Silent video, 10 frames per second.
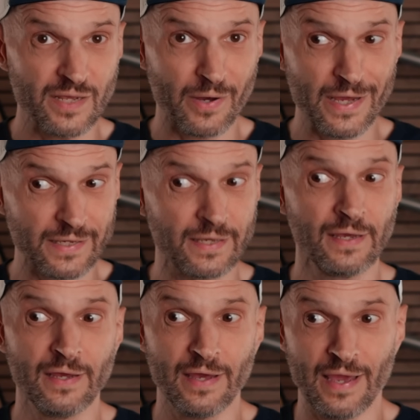bike
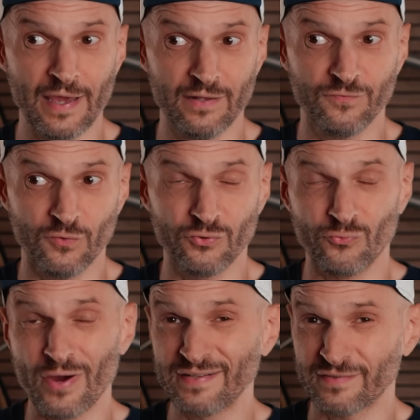and for the
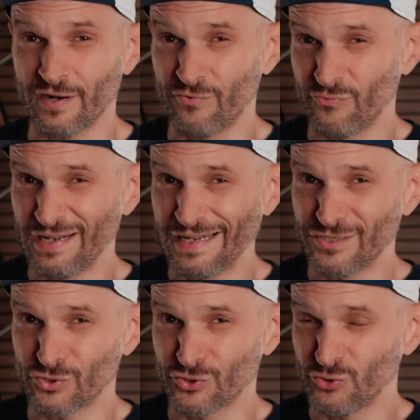rides I really
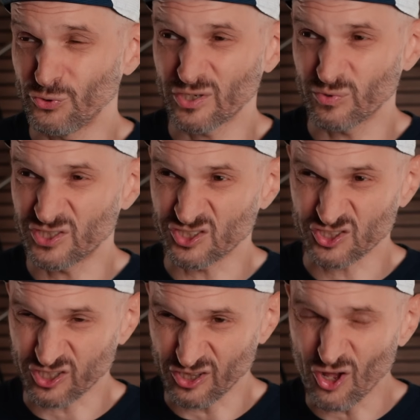enjoy doing, which
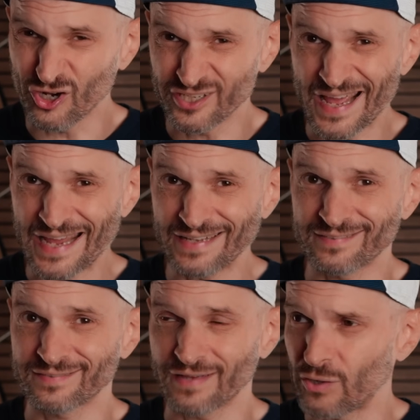is long
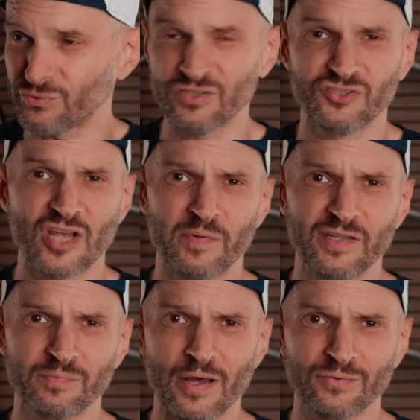days out in the
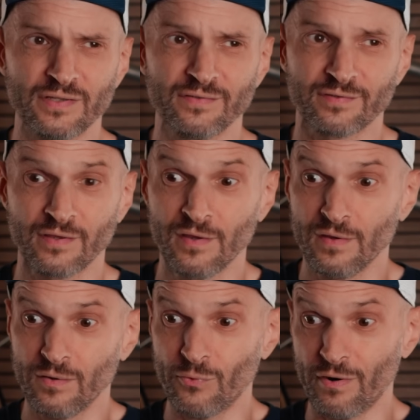Japanese mountains
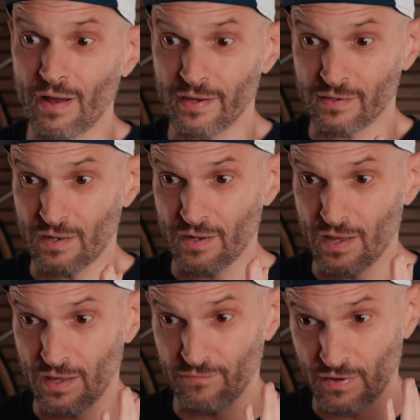where I can
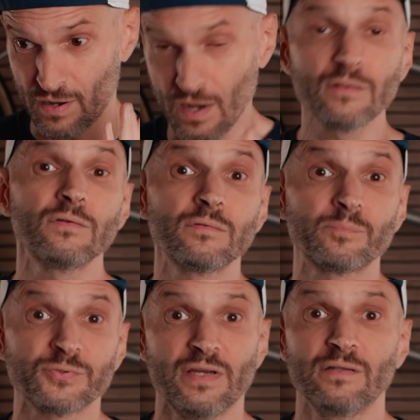have
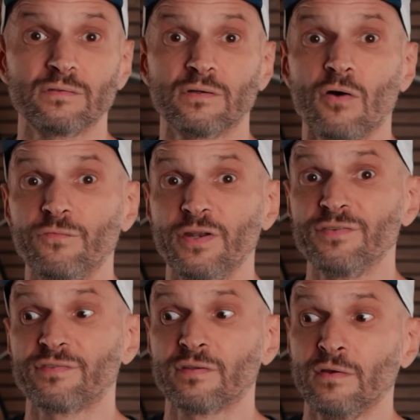100%
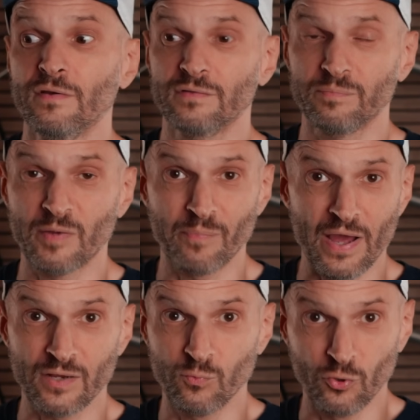confidence that my
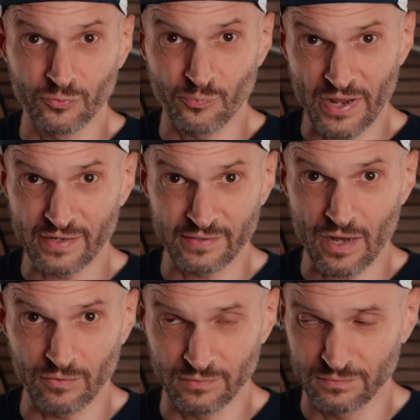bike won't break
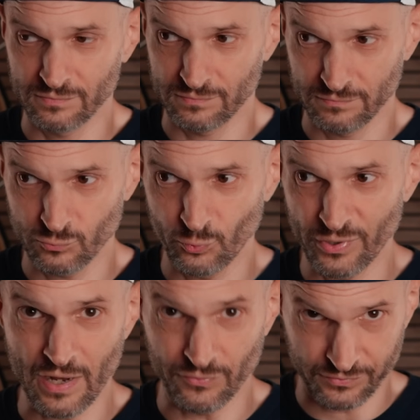down
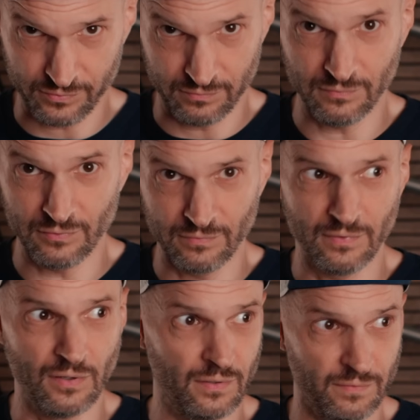without
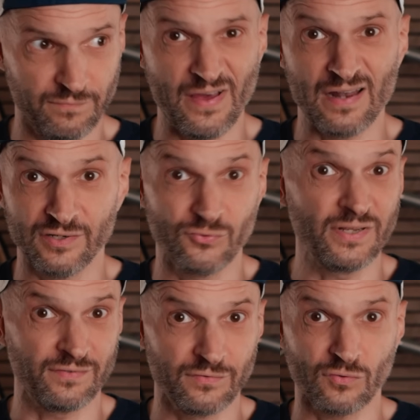a valid
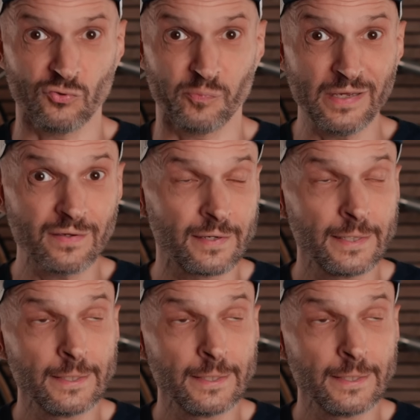reason, so to speak.